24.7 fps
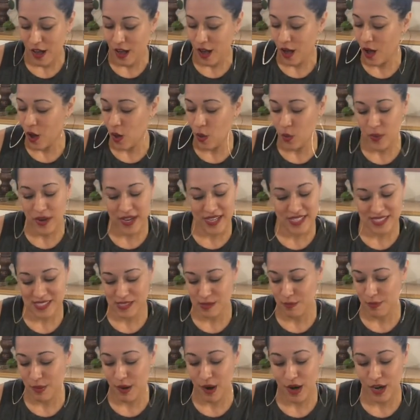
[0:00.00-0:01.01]
always the
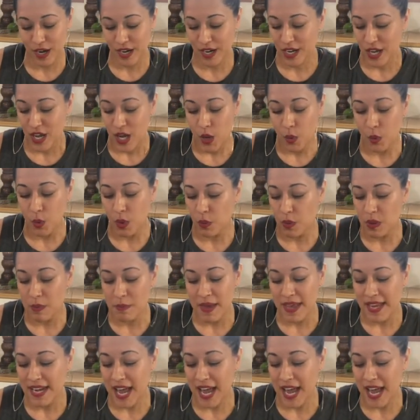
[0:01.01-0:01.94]
park, where we made